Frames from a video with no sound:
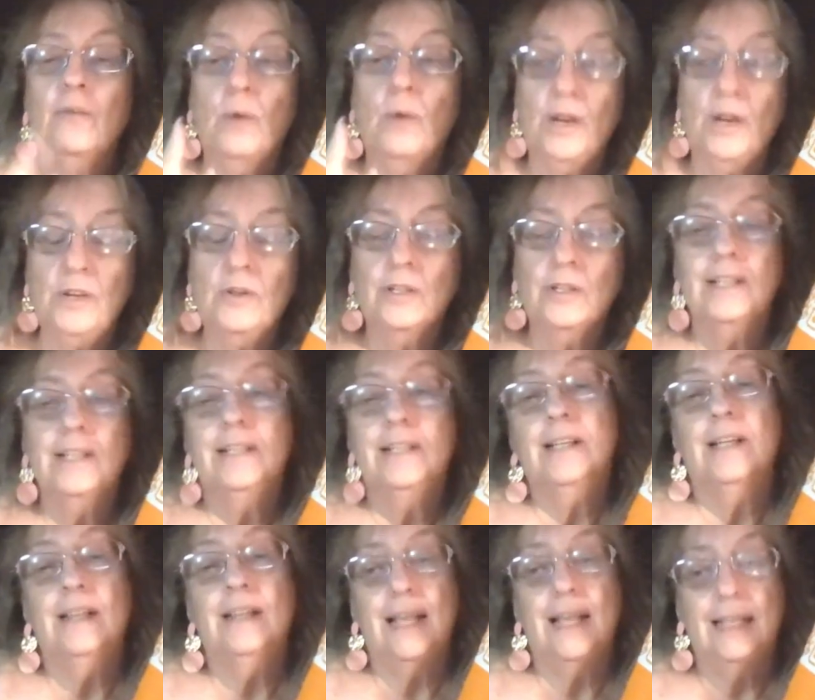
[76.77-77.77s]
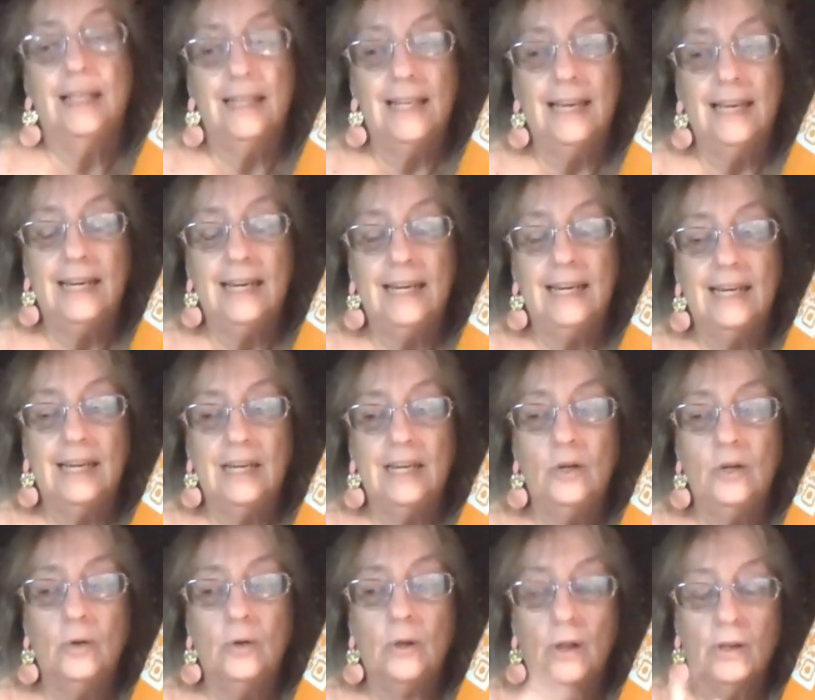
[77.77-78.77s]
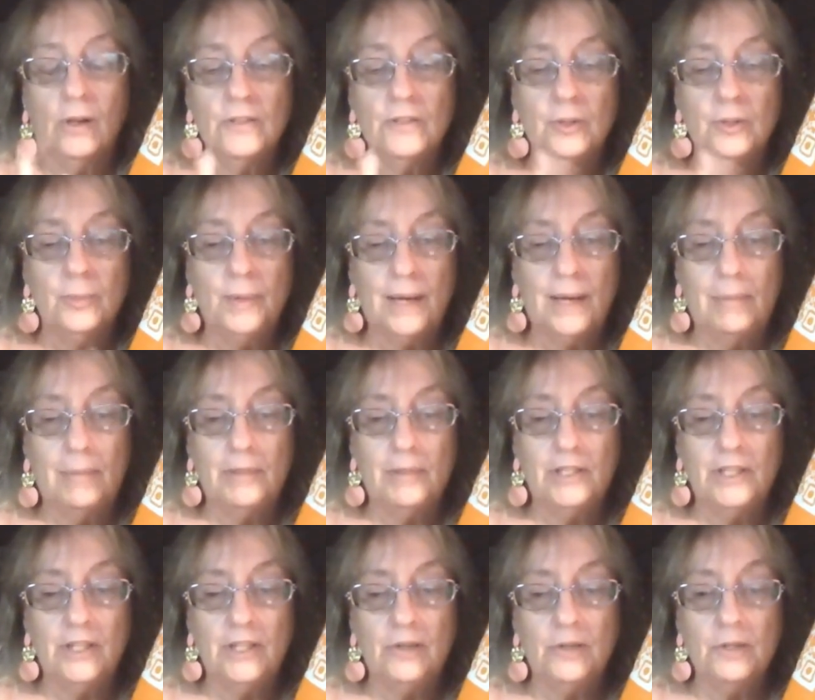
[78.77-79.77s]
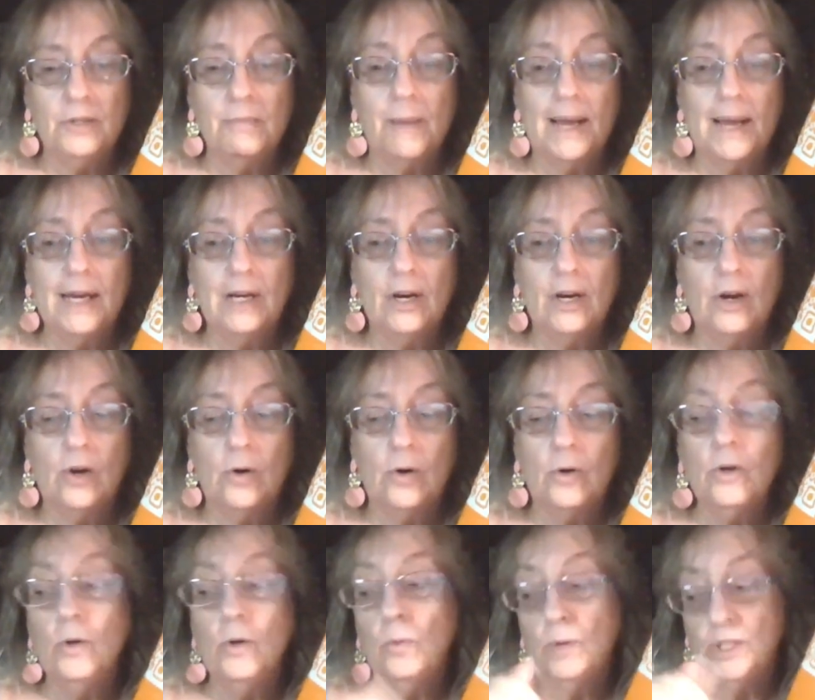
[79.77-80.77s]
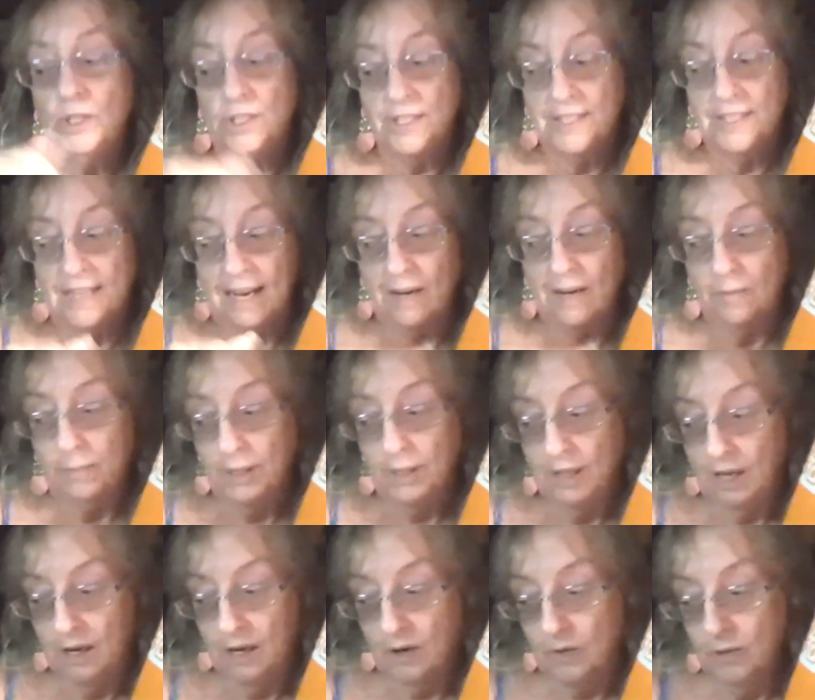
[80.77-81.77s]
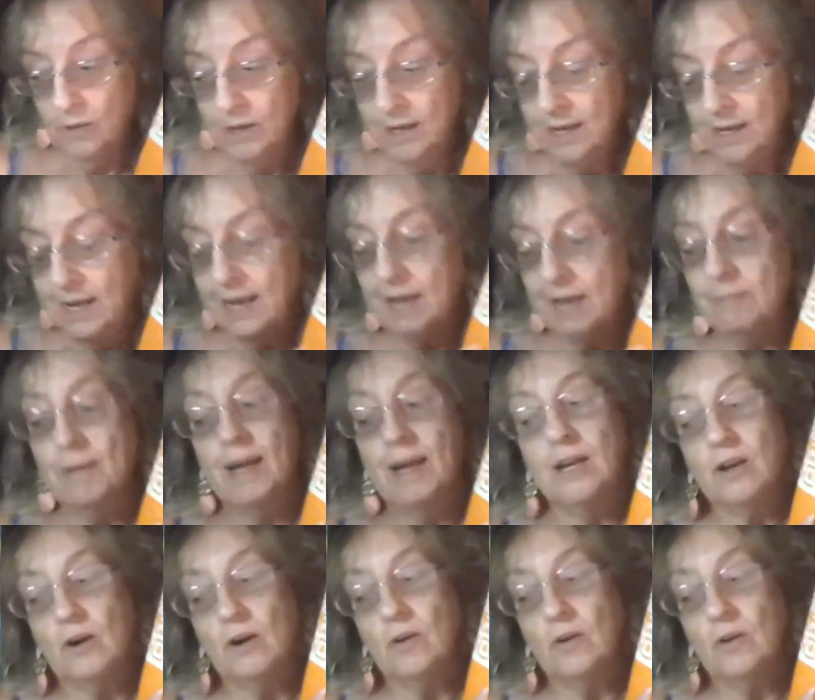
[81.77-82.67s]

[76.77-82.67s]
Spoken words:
when you click on that link, you'll also be able to use my code, which is down below, and my